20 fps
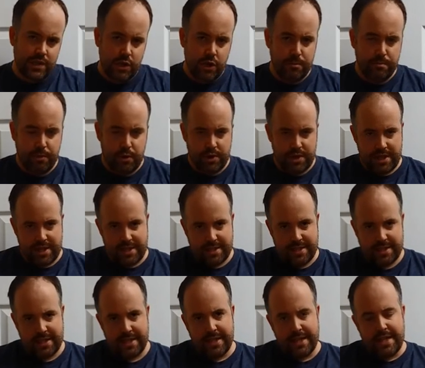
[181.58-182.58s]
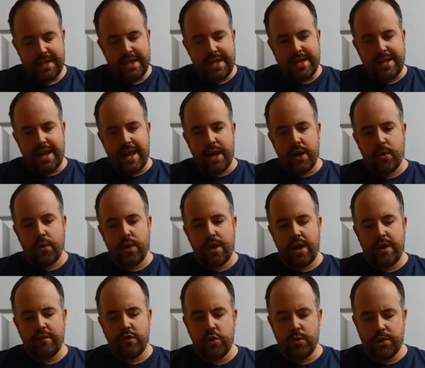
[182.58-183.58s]
all, let's look at bodies. Now,
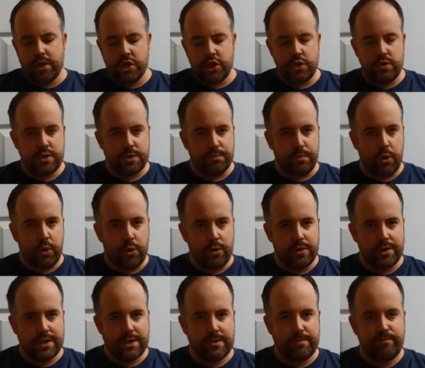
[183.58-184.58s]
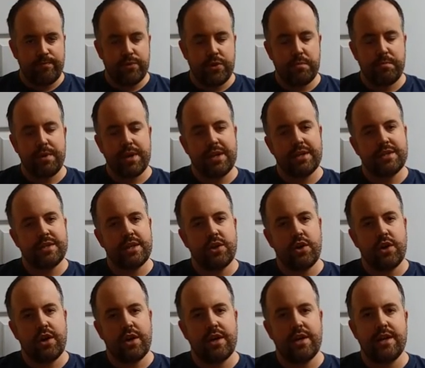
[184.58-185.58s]
if you want to shoot sports, the biggest thing
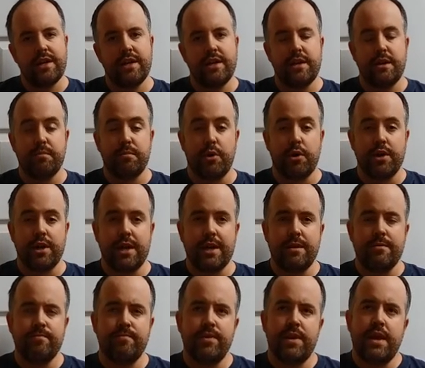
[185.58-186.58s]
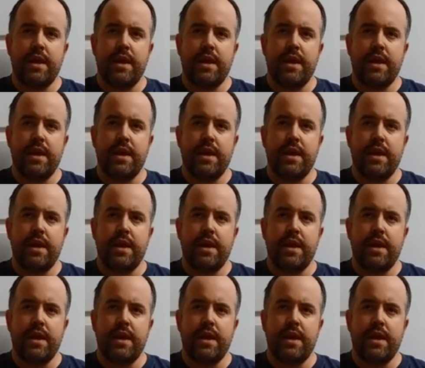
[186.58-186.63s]
you're going to need in a body